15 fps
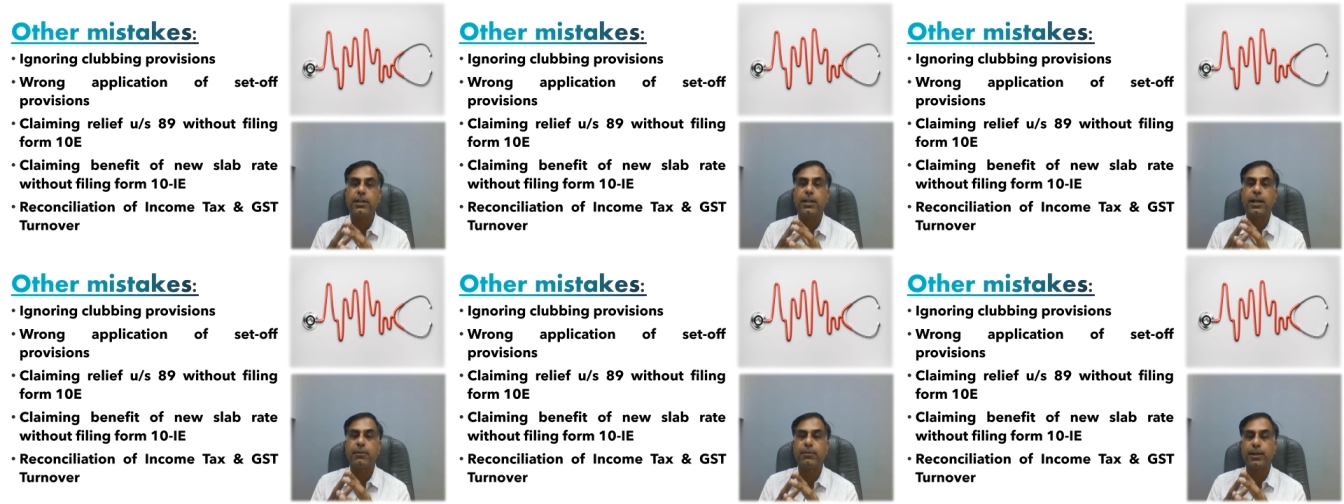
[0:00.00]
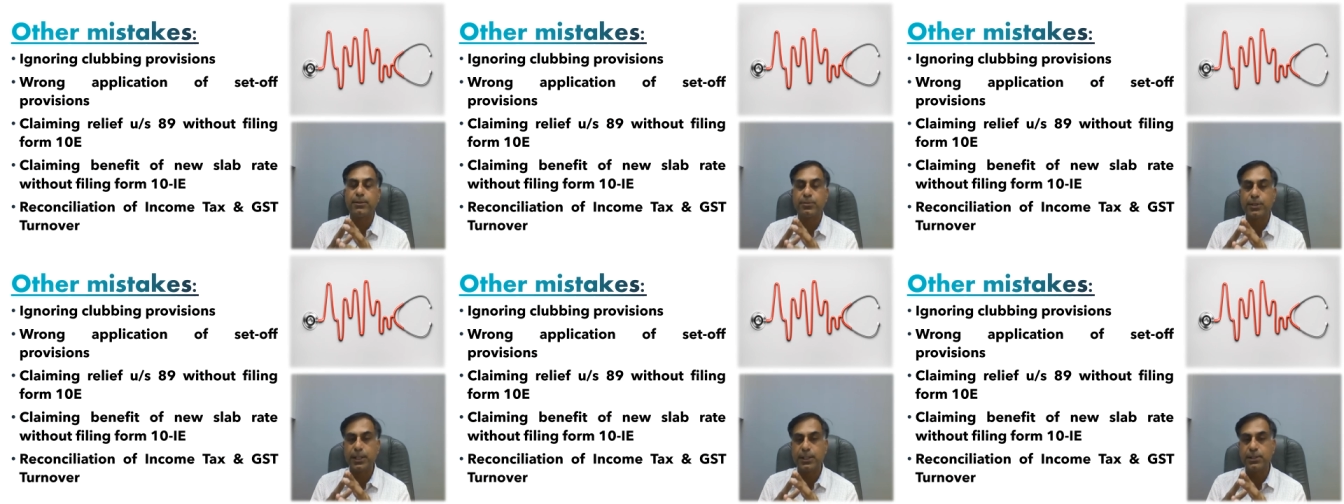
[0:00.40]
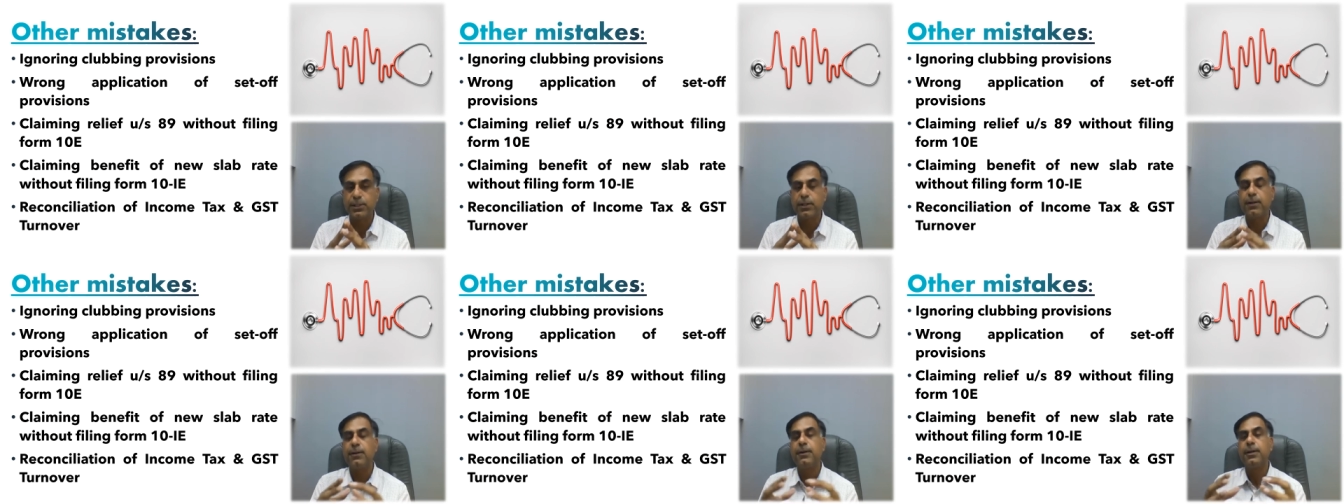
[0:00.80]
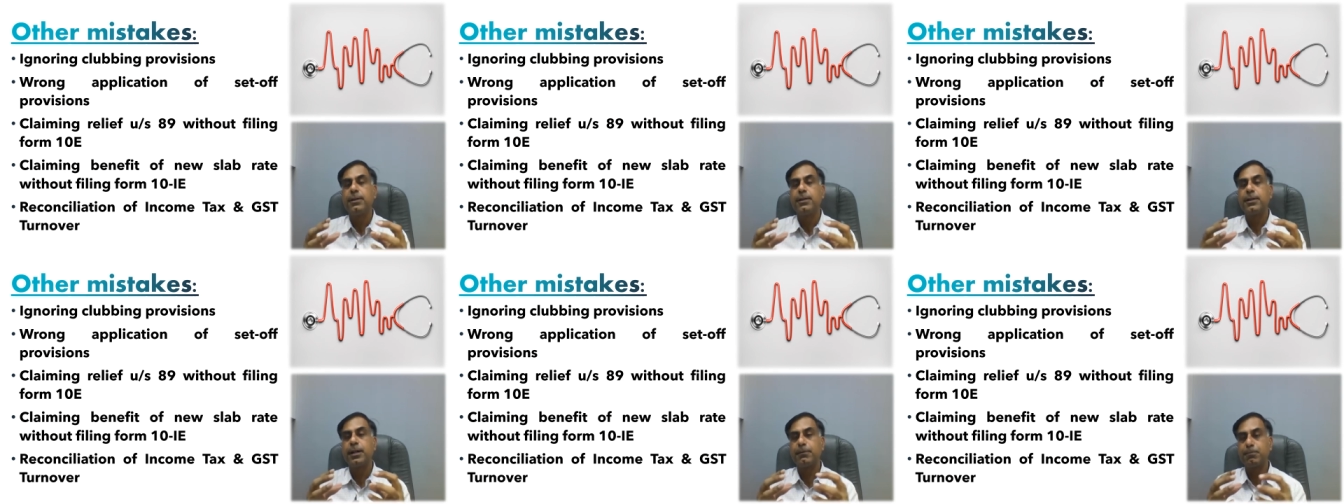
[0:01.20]
time I have seen, sir,
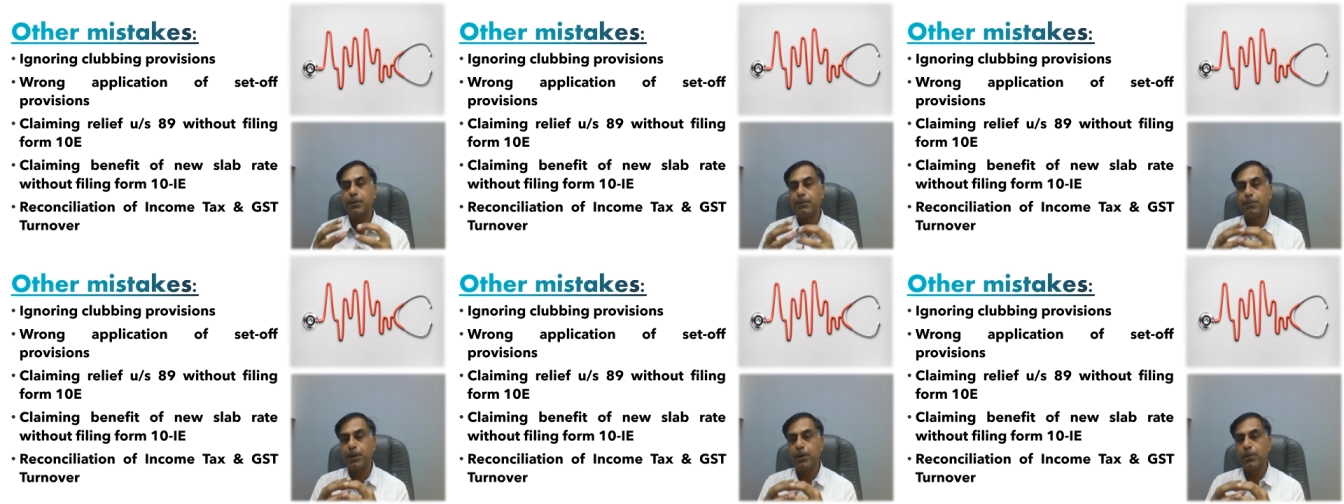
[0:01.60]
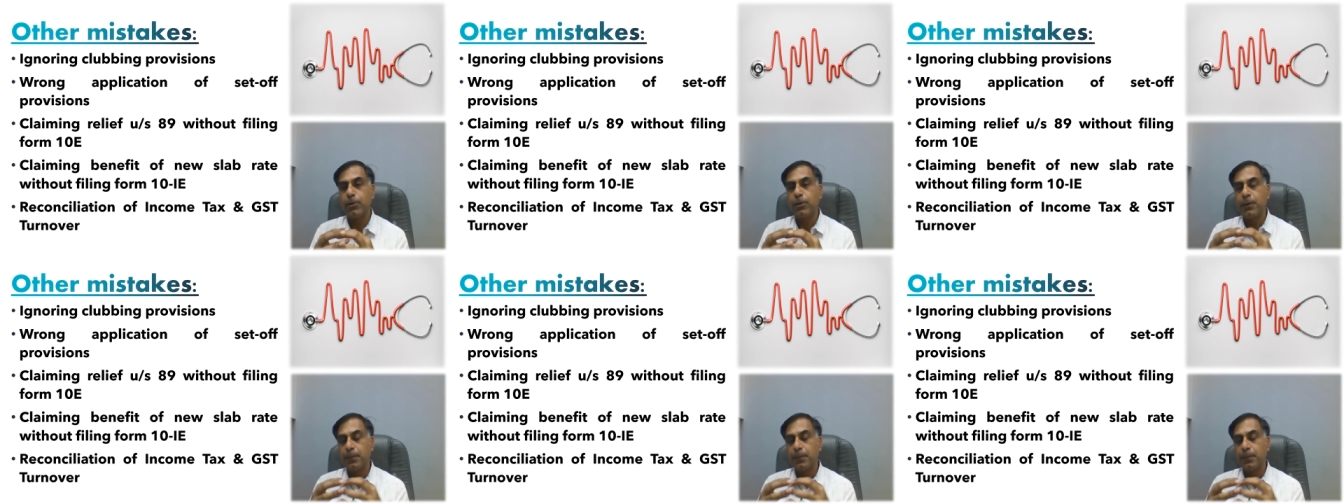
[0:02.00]
that people